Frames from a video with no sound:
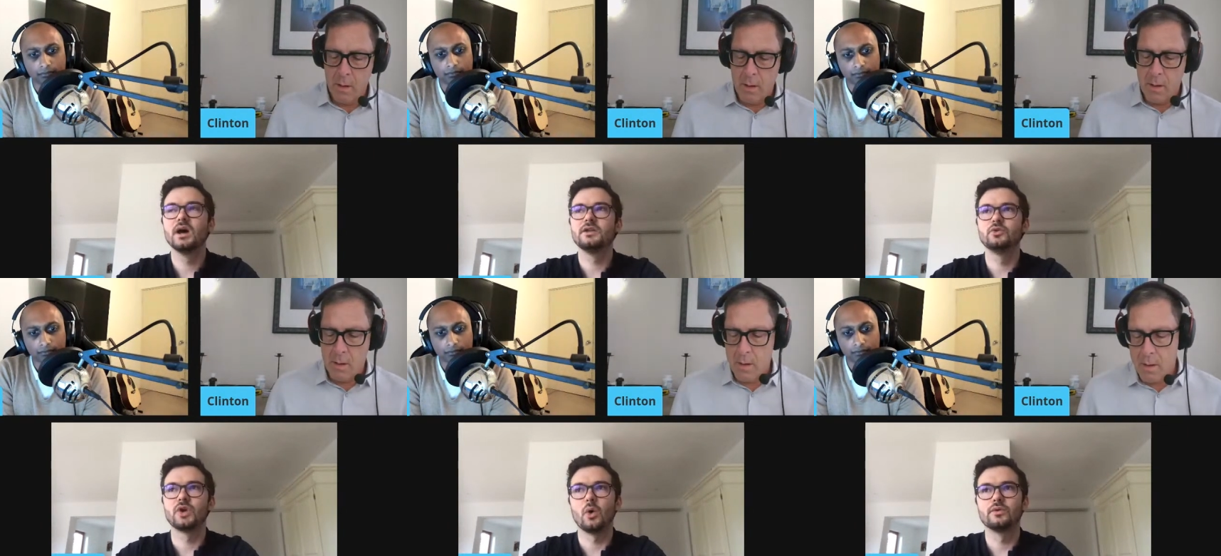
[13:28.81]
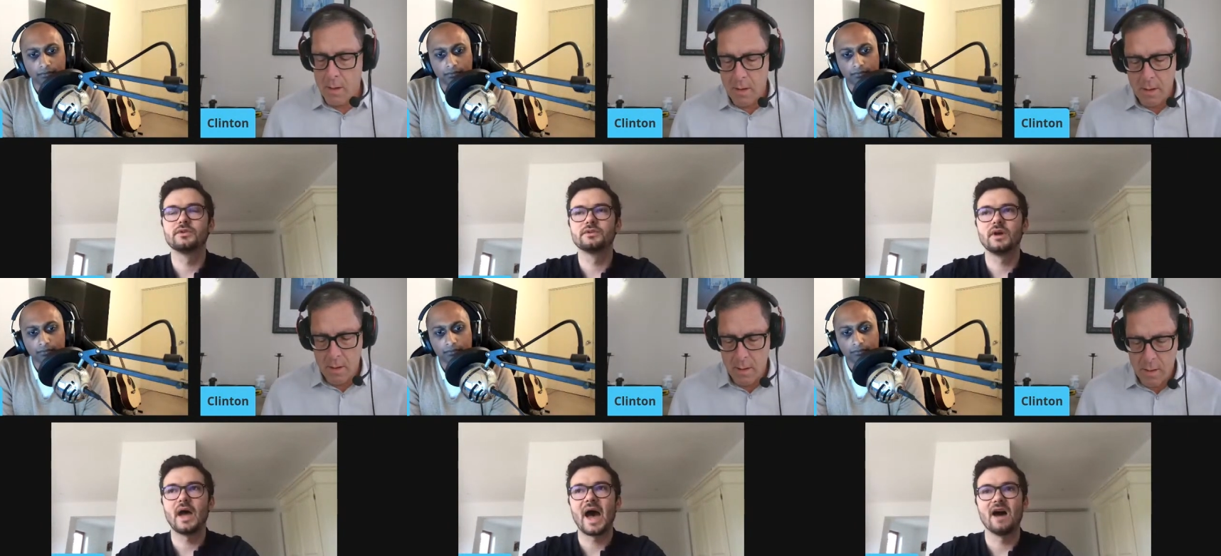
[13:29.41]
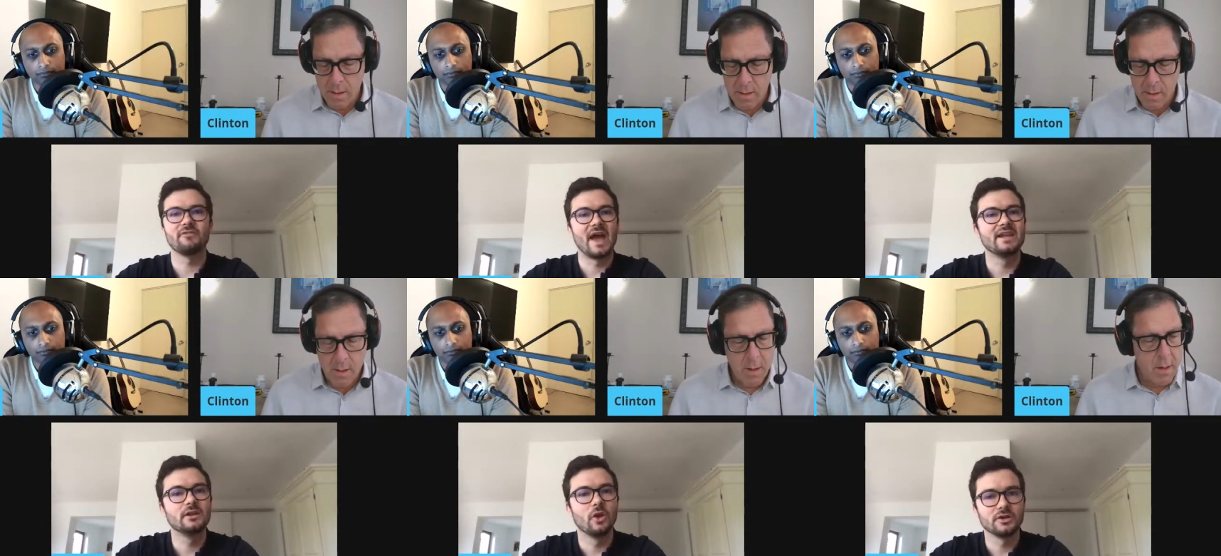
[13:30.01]
Speaker 1: you don't have
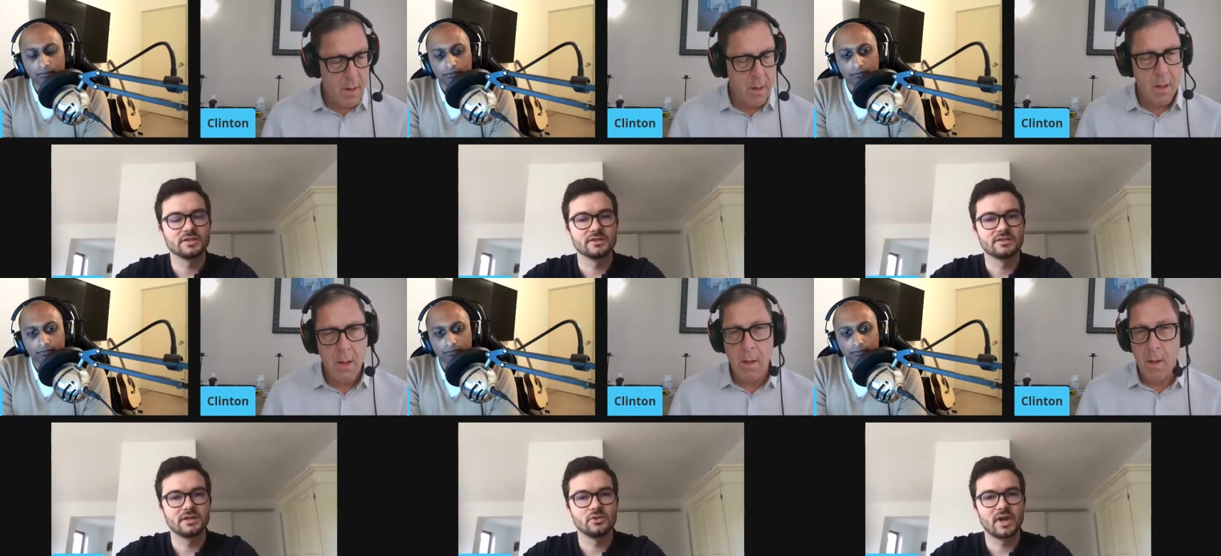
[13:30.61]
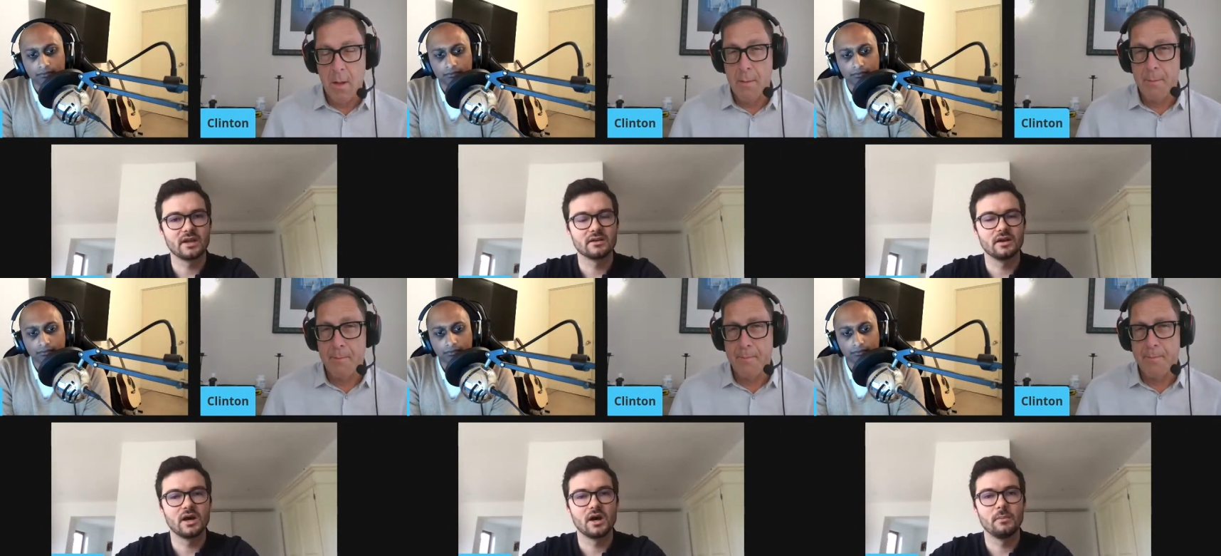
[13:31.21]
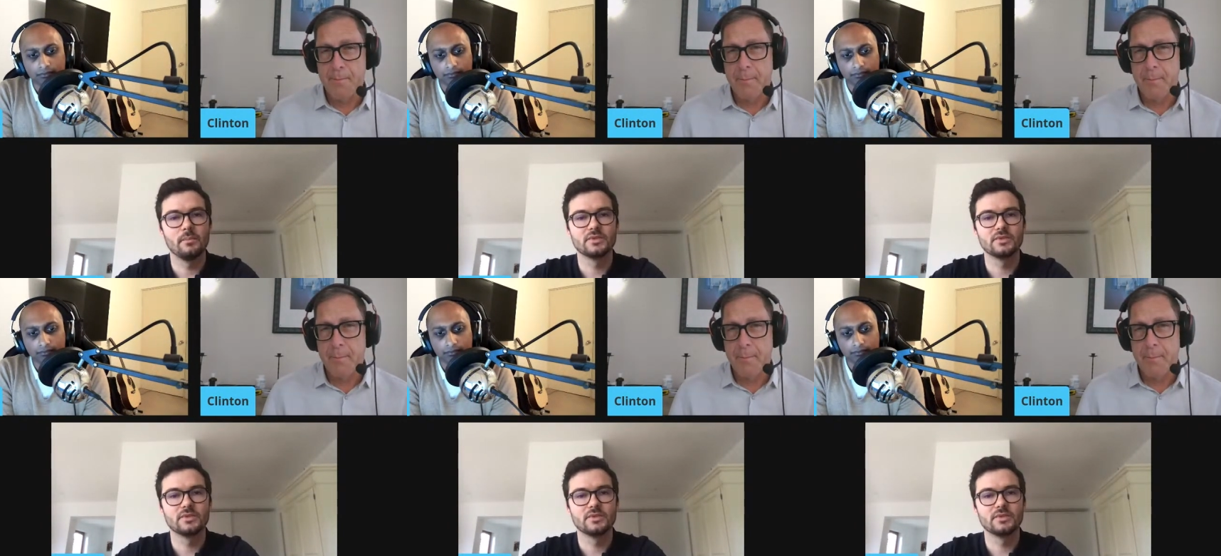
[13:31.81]
any losses that you can um,